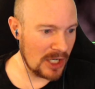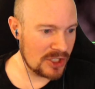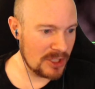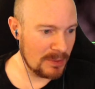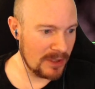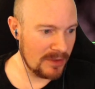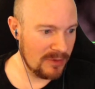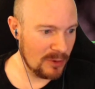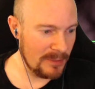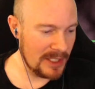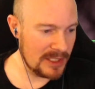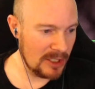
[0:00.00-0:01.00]
ship with a
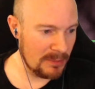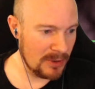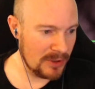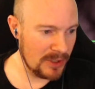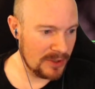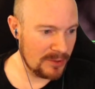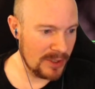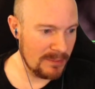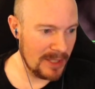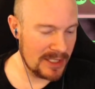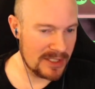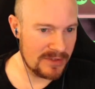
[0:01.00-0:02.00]
four-man teleporter and three
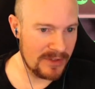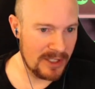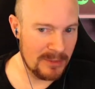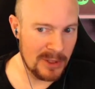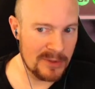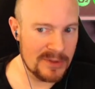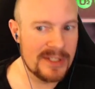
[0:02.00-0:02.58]
mantis pheromones.